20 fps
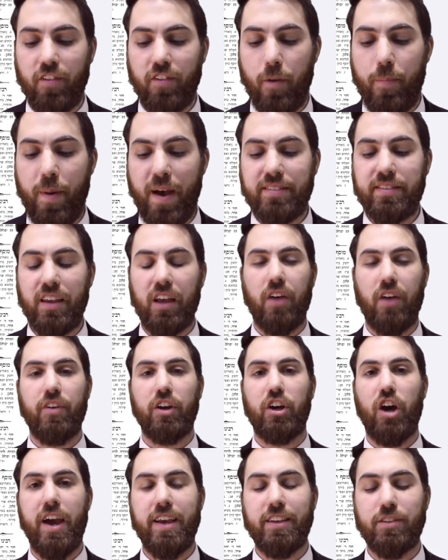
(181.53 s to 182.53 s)
of a Pesach of a
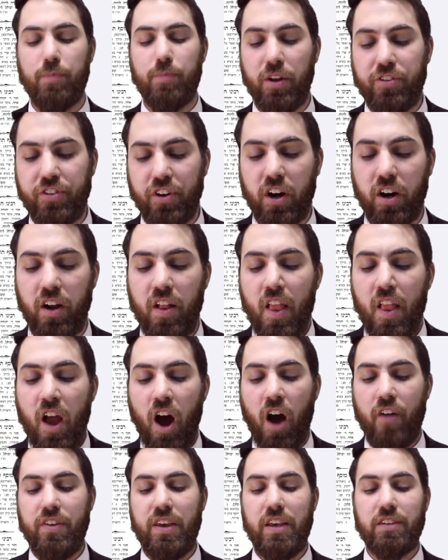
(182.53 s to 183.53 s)
guy mother mutter
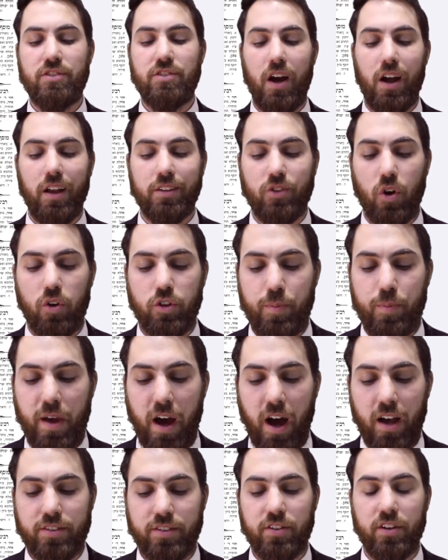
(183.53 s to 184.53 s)
of Yisrael is going to be
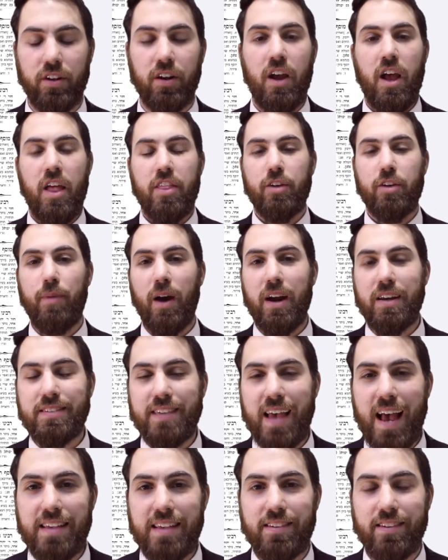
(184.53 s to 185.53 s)
Aser. The Gemara
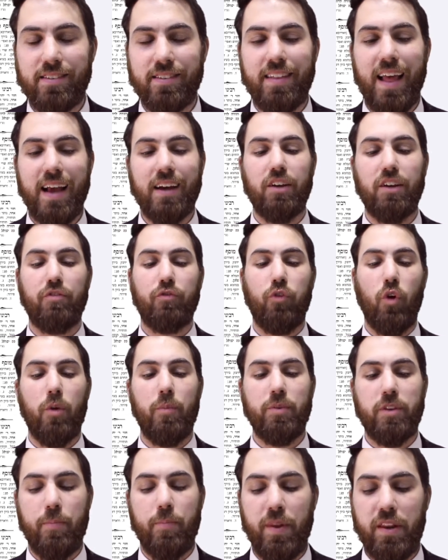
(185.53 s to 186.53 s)
says this is not conform
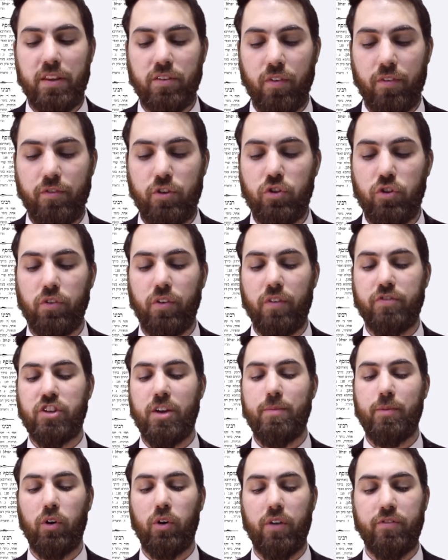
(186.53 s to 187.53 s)
with the opinions of Rav Yehuda, Rav
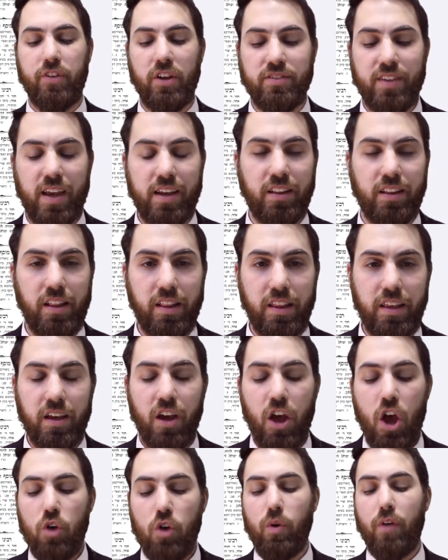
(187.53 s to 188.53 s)
Shimon, or Rav Yosi Haglili.
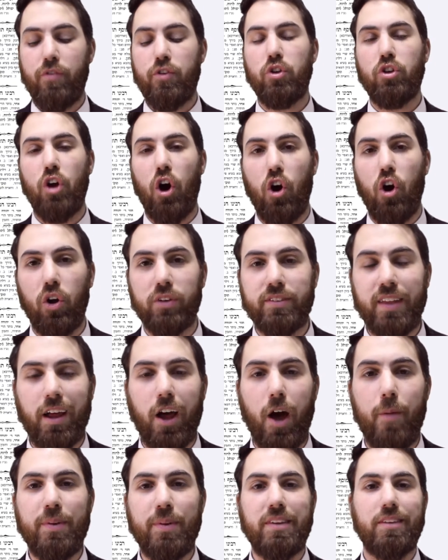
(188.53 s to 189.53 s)
Rav Yehuda holds that
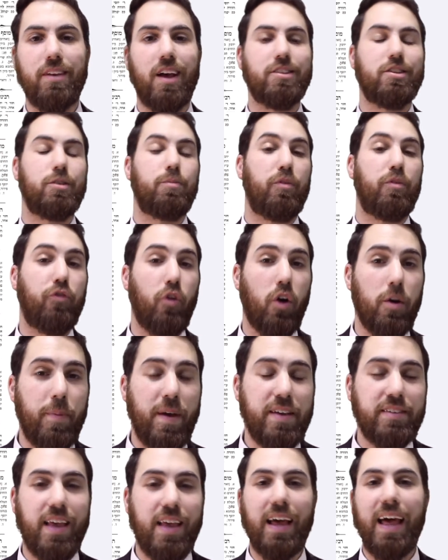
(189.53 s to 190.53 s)
Chametz is Aser before
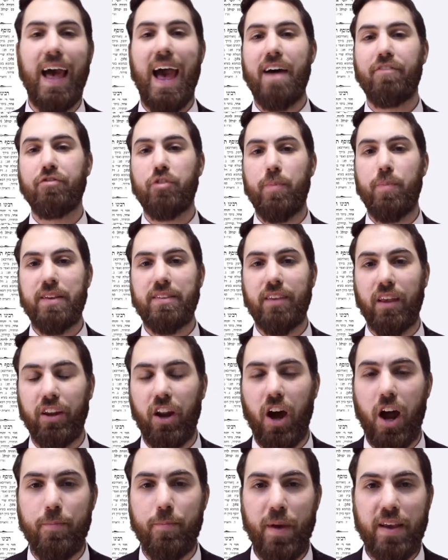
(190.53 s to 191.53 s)
Pesach, after Pesach, and
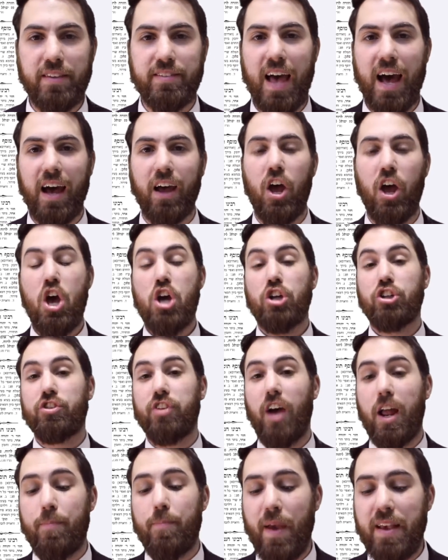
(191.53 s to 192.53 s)
on Pesach. Just
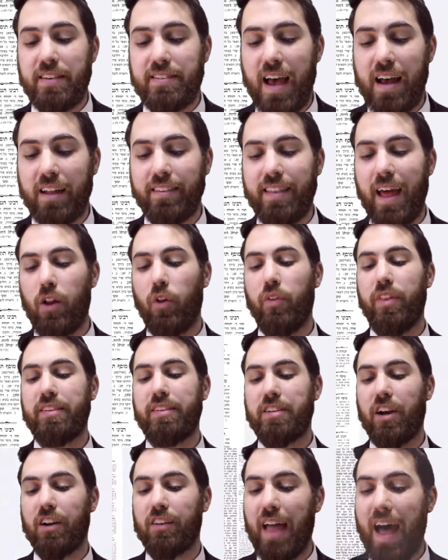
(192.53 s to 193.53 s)
on Pesach, not only is
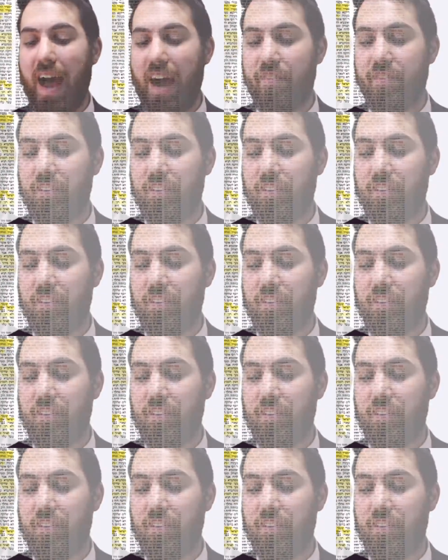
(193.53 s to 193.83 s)
there lav,